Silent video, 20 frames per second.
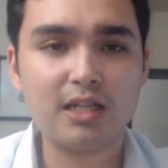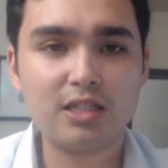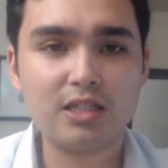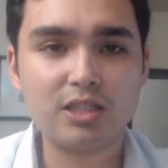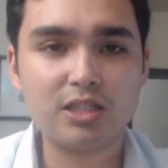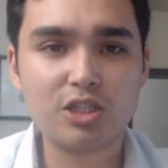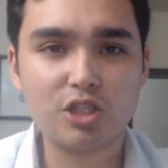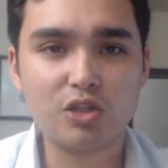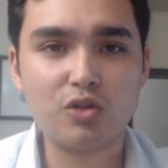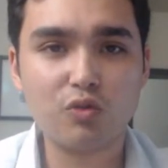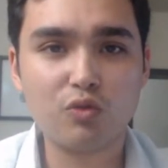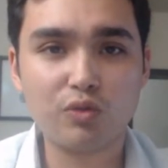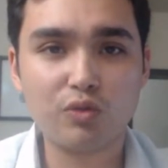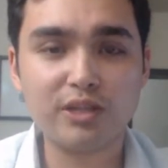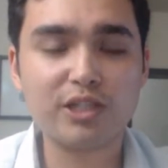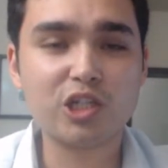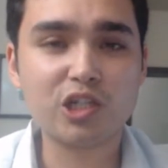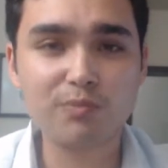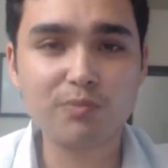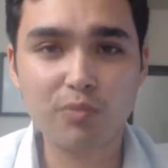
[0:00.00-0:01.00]
to really
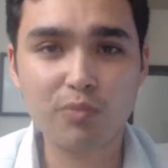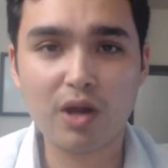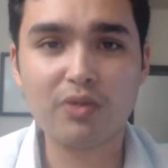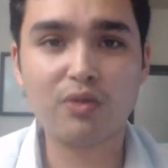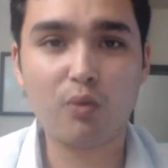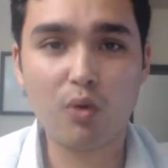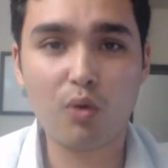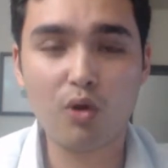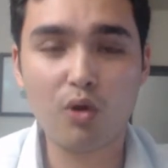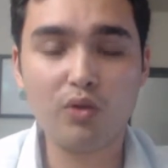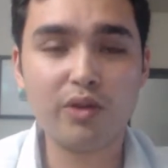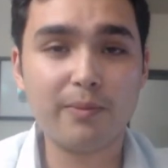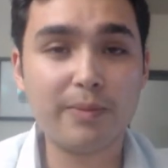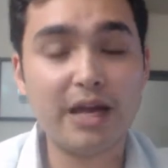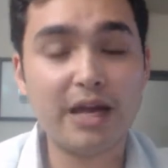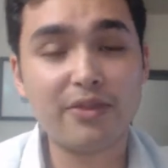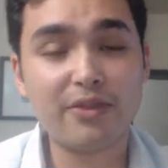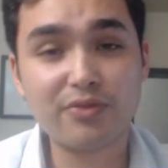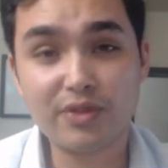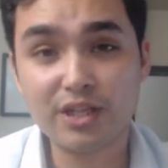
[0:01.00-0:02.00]
spread the word
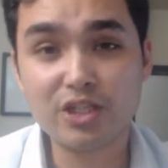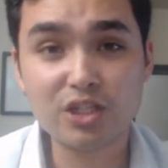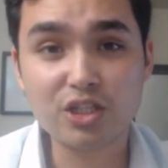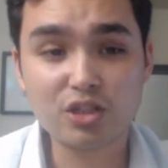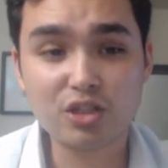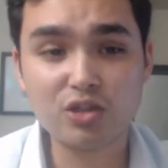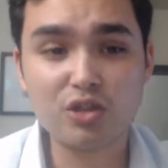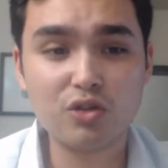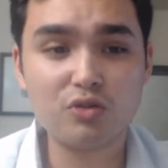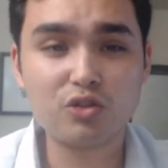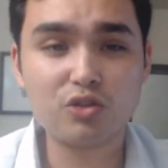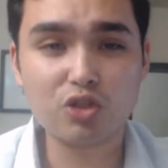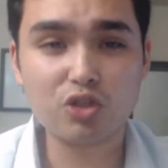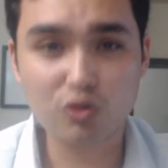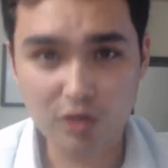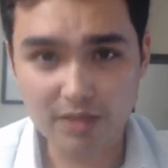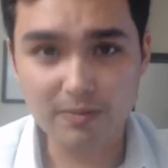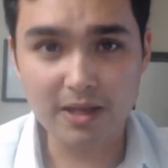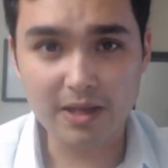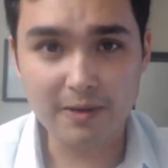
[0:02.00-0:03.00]
about this new
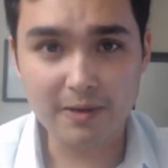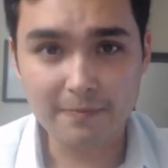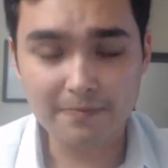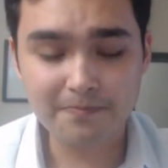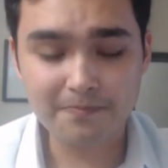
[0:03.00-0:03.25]
treatment.